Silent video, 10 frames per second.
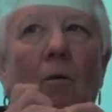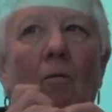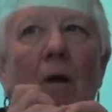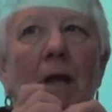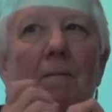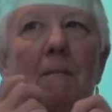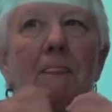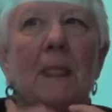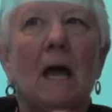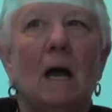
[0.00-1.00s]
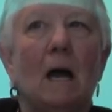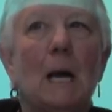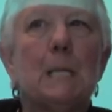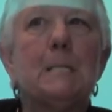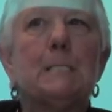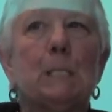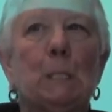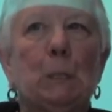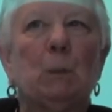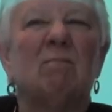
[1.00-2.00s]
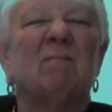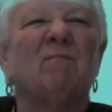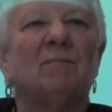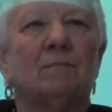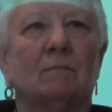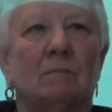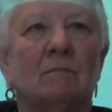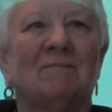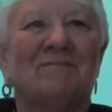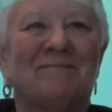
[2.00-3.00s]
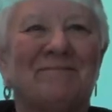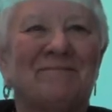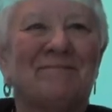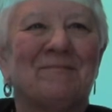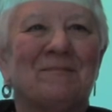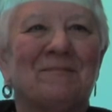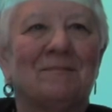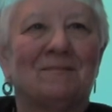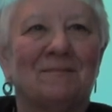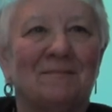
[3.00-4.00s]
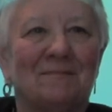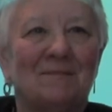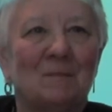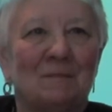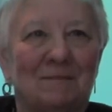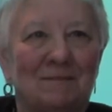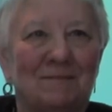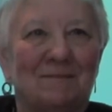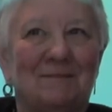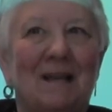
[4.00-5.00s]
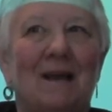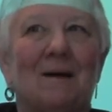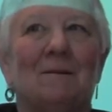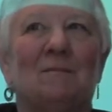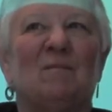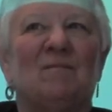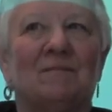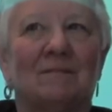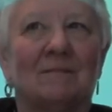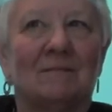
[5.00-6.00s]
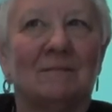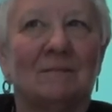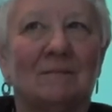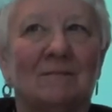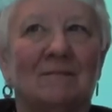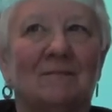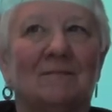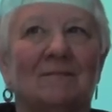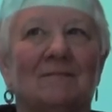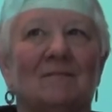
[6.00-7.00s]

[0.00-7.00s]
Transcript: Right? Because meaning is, of course, something that we ascribe to things that seem coherent to us. So, to what extent is there actually a difference?